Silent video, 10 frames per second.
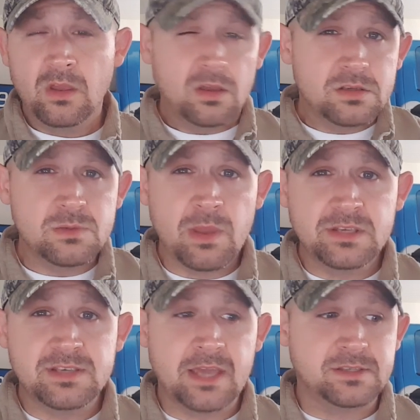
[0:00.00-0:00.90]
That doesn't make
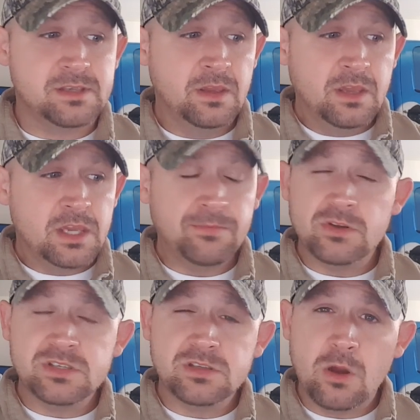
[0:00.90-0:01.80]
sense. If
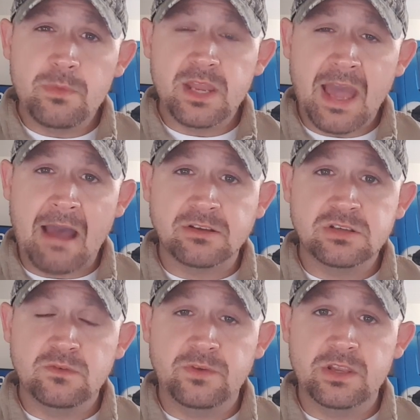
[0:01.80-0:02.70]
there's so many
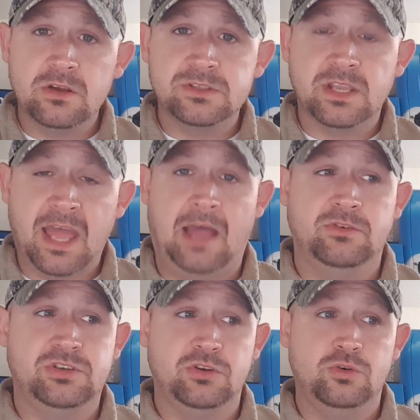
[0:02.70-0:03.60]
how-to videos on how
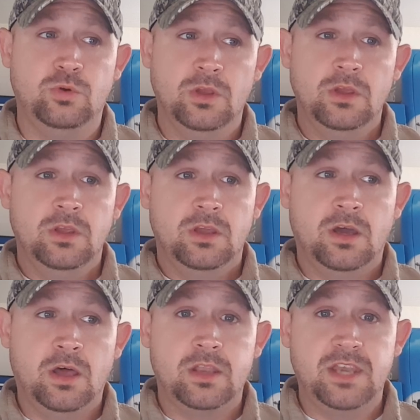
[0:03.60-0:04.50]
to
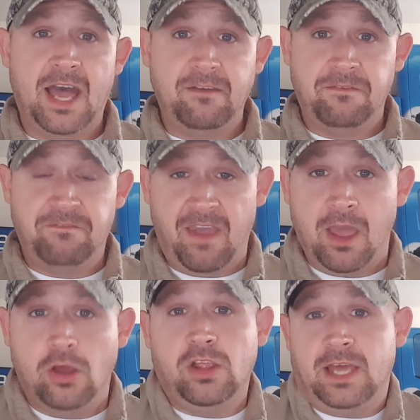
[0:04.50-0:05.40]
not
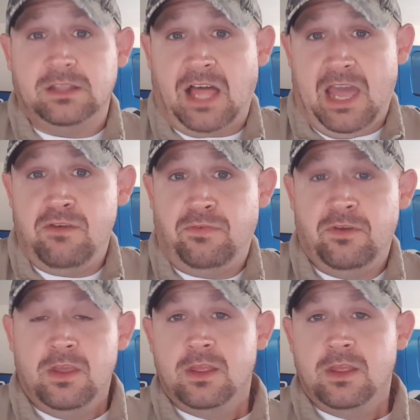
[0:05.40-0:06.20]
fail at life,